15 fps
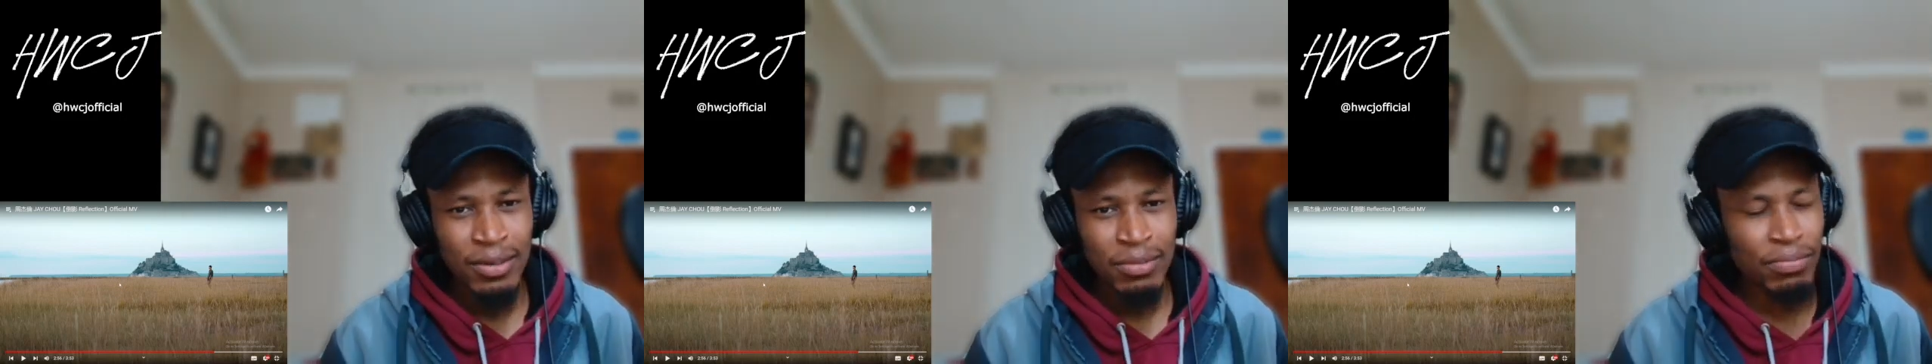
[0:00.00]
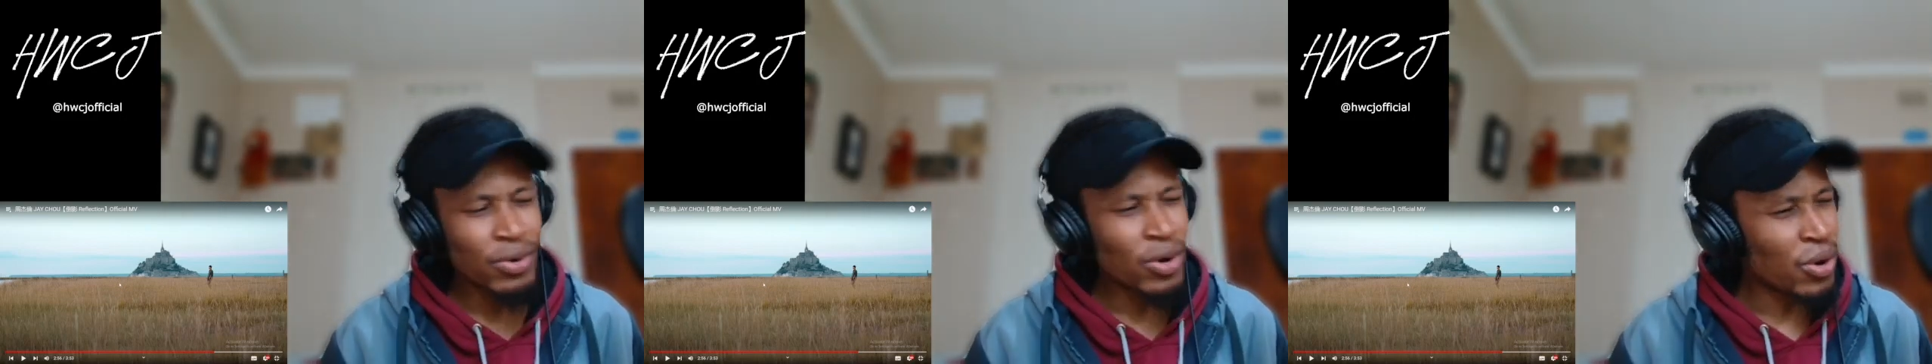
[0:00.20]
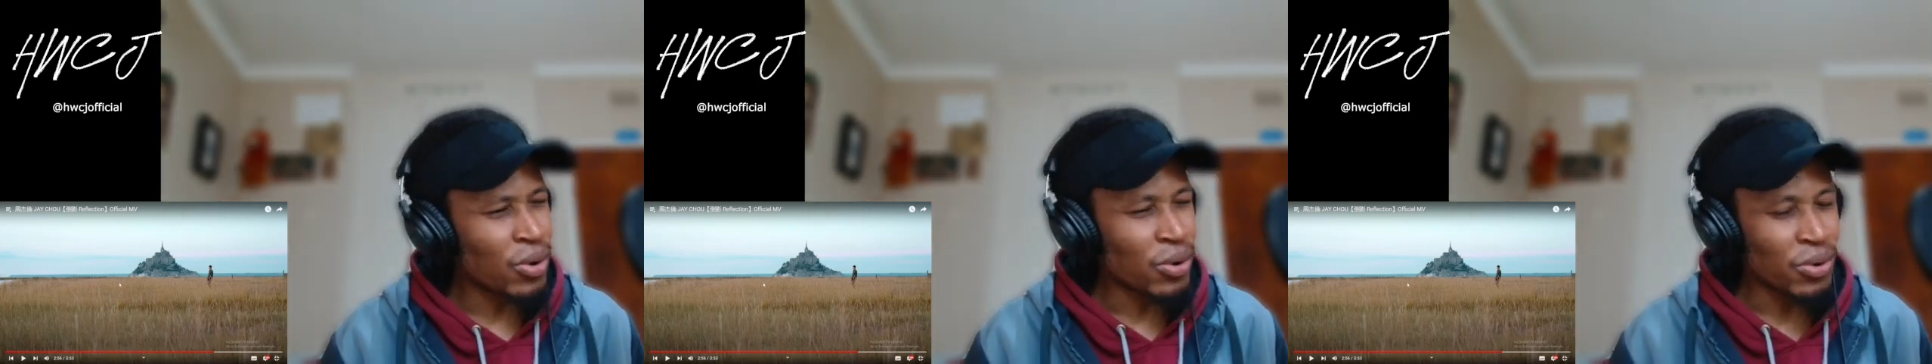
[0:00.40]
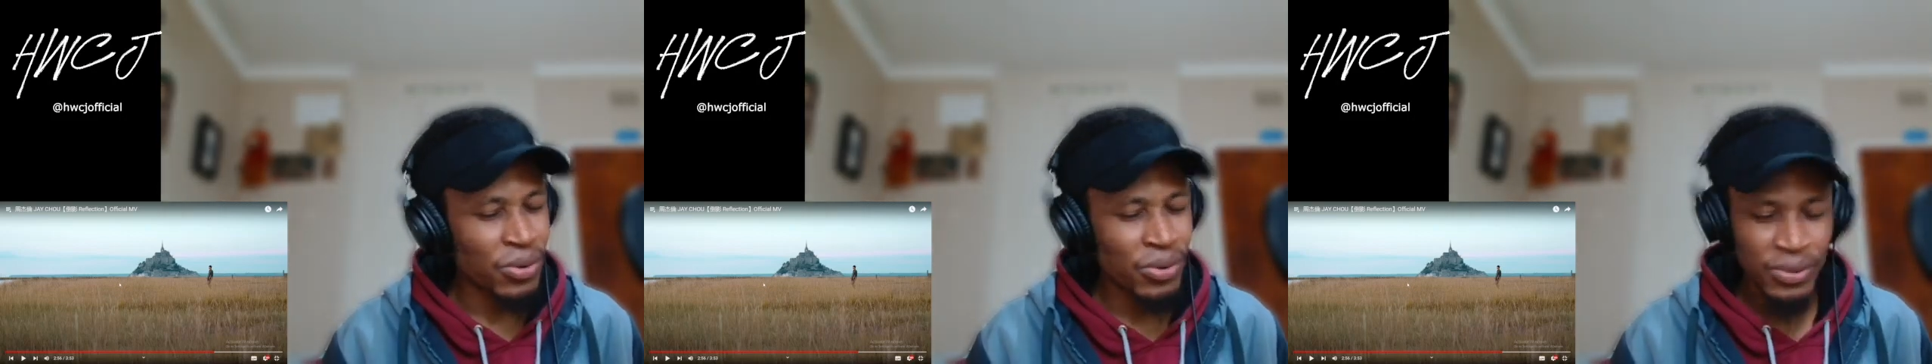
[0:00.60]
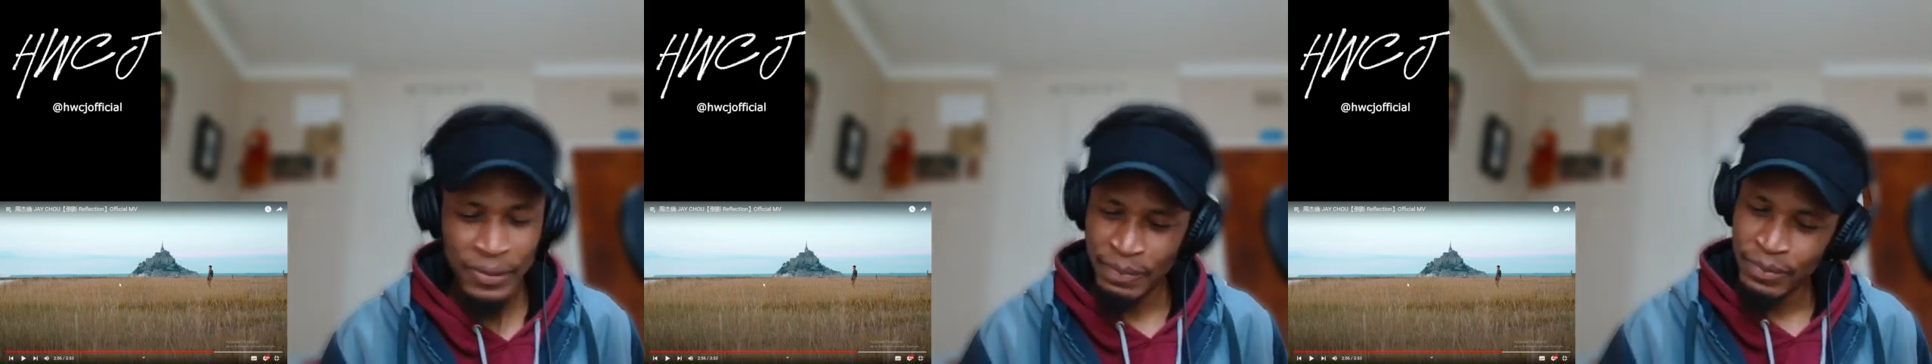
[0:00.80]
Bro,
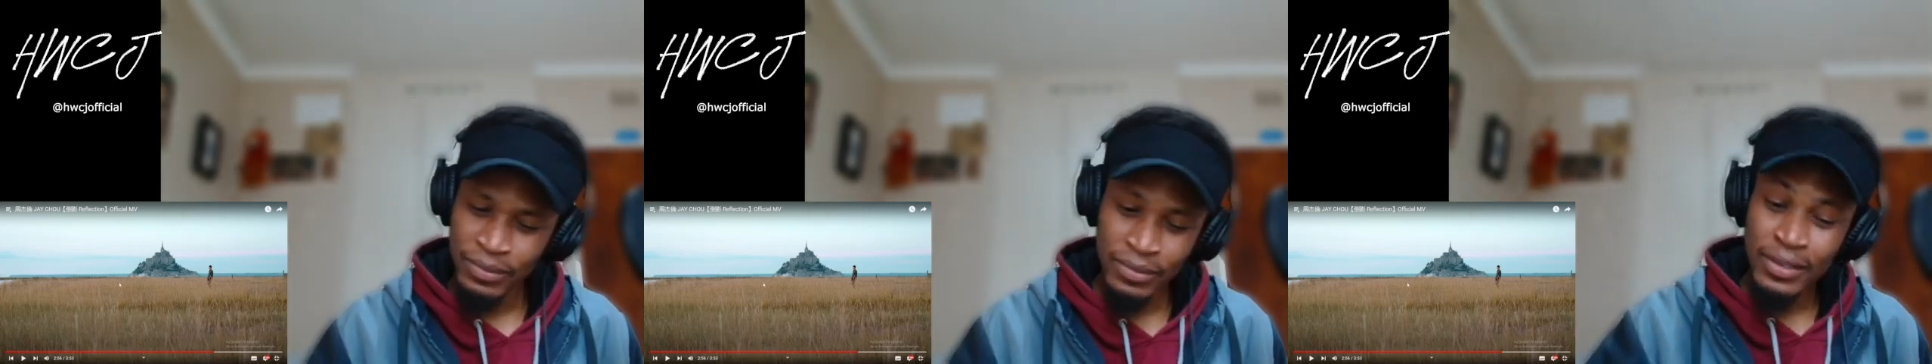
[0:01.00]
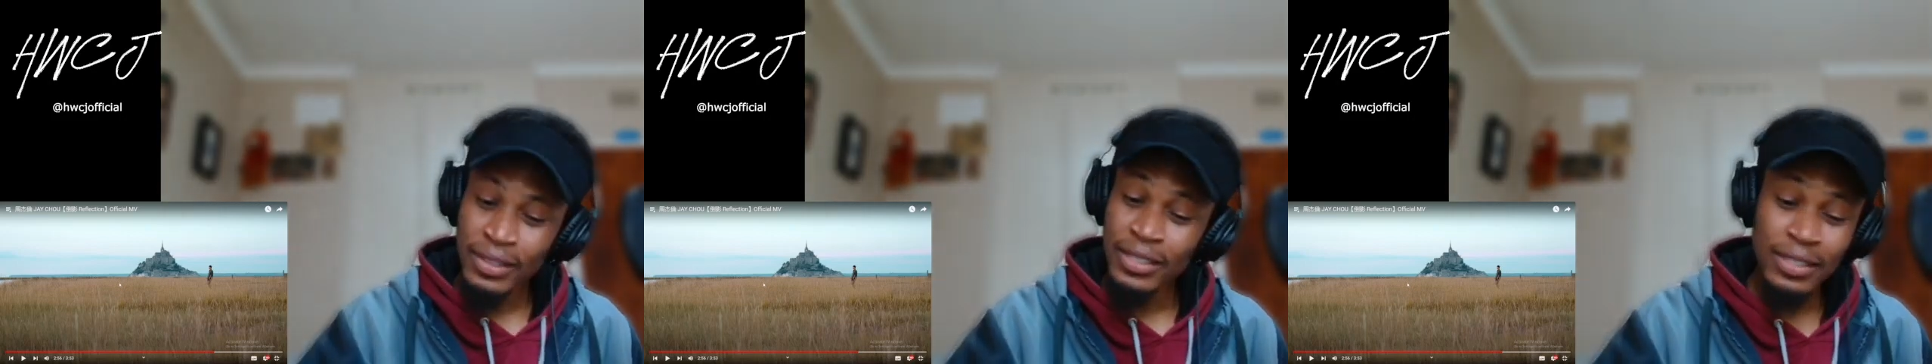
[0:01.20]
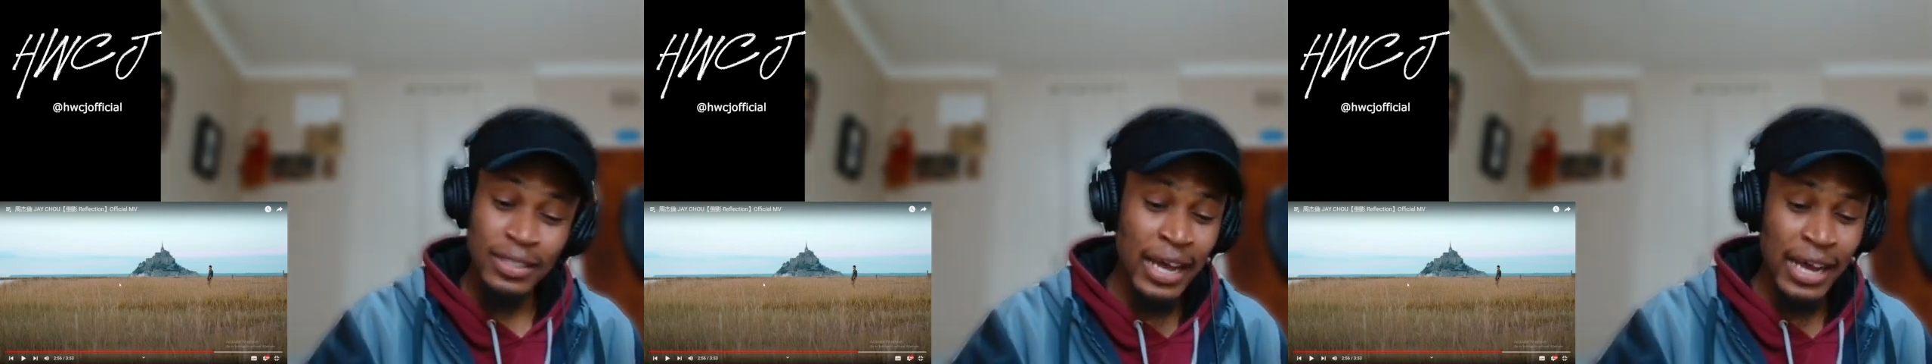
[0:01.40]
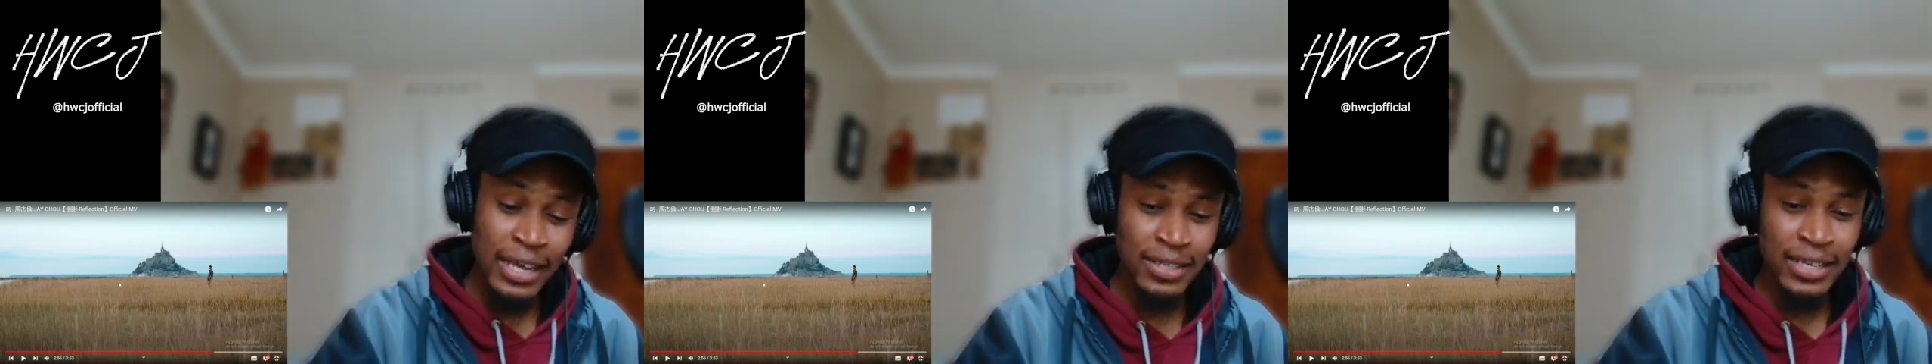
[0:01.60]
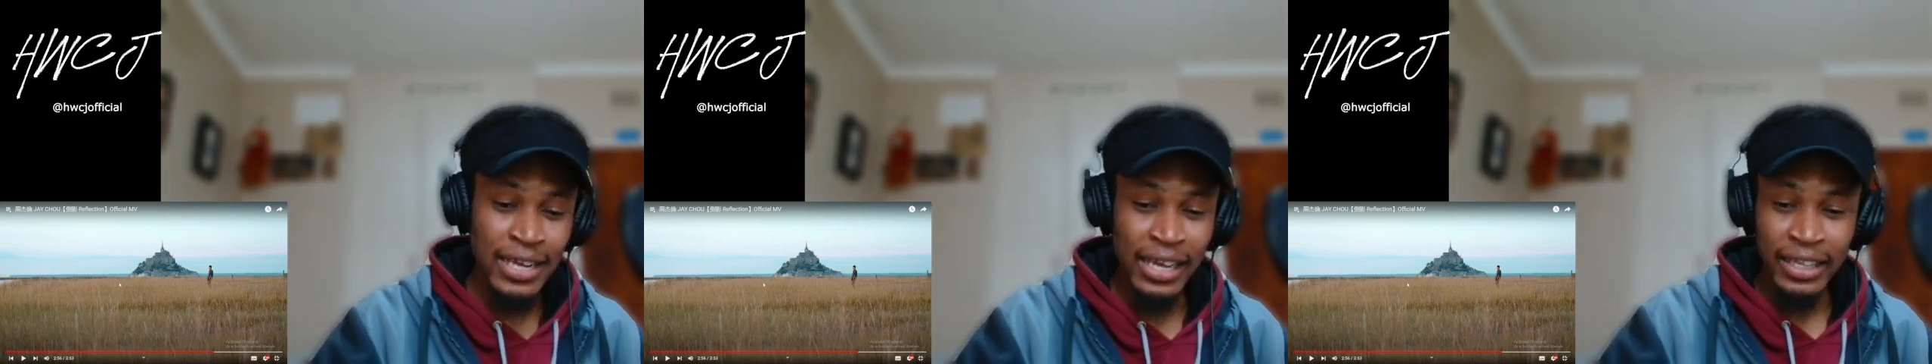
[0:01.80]
this guy's
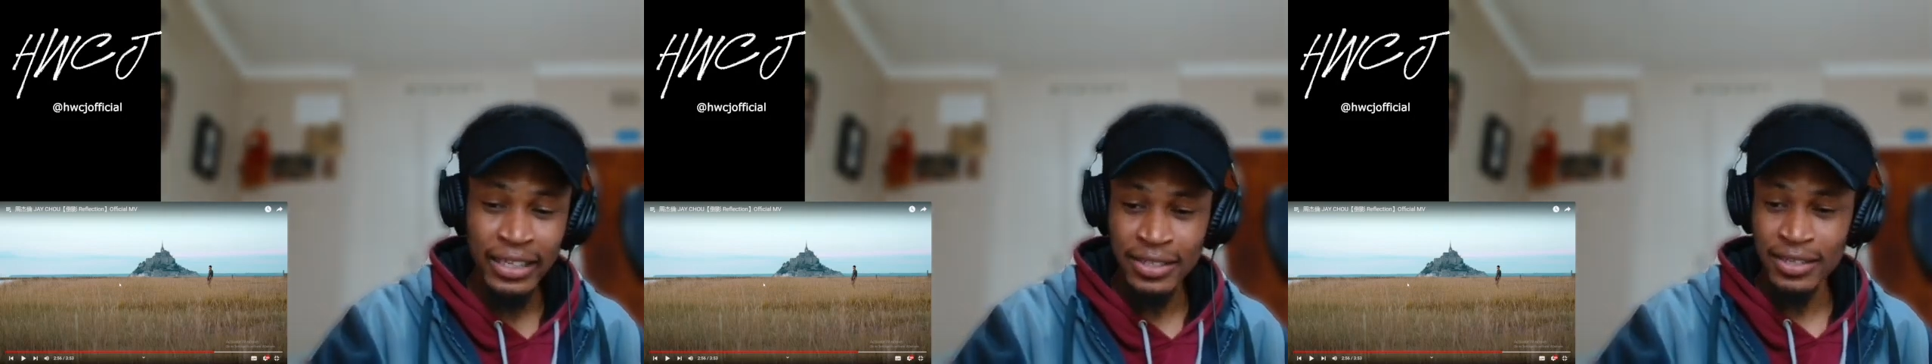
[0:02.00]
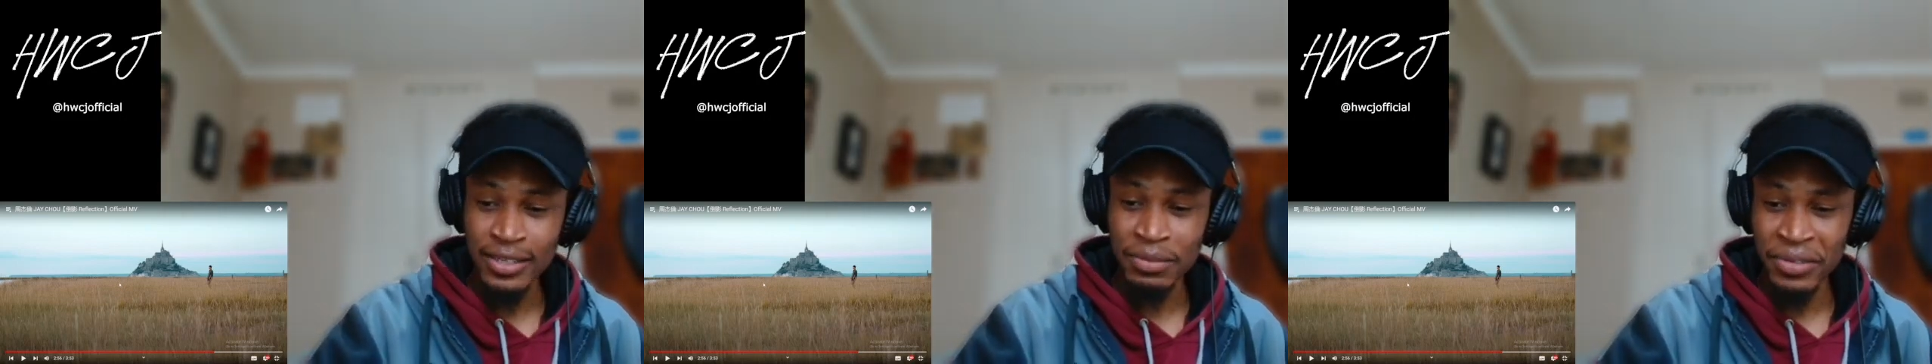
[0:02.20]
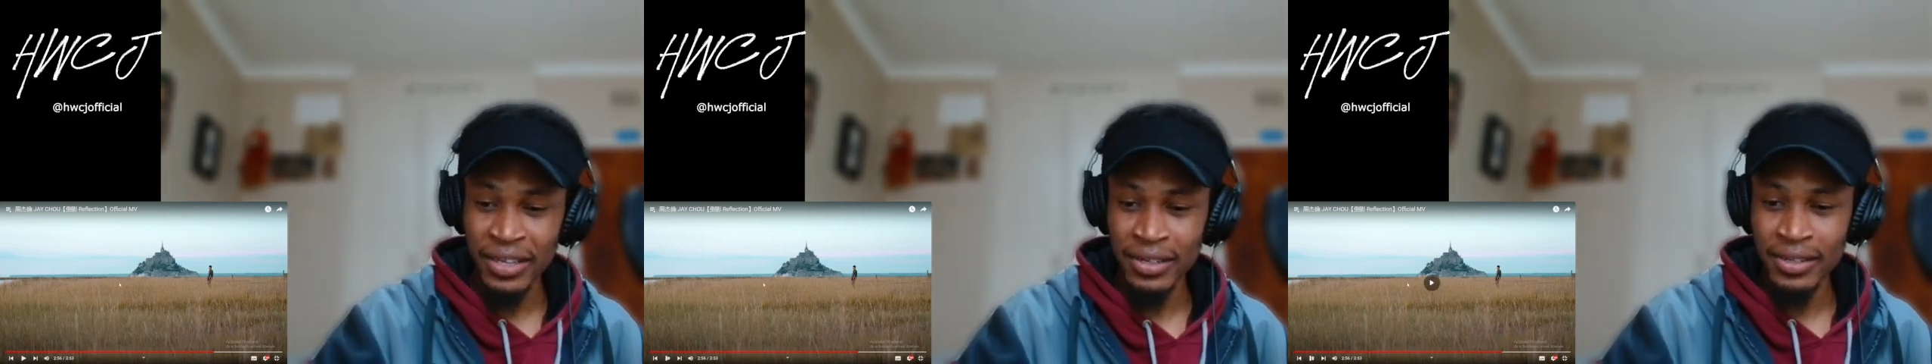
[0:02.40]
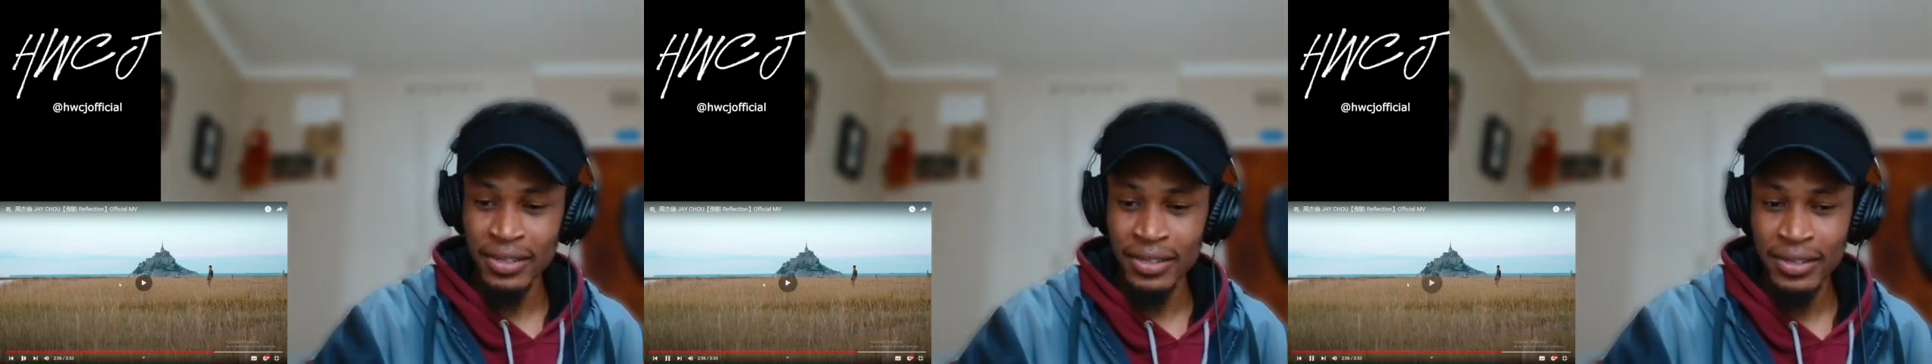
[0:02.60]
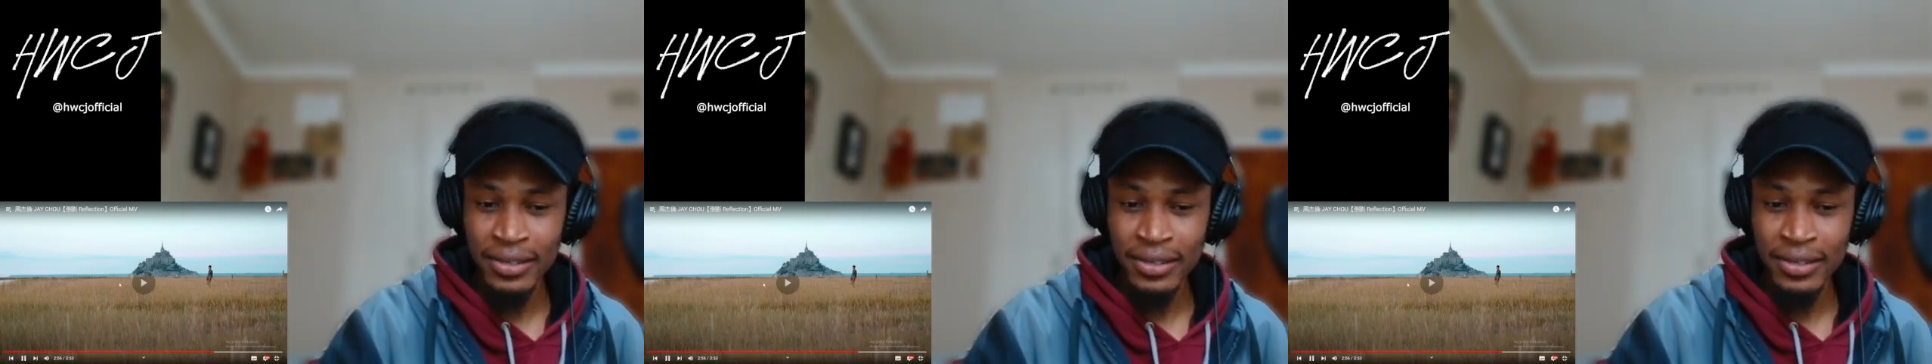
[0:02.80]
talented, man.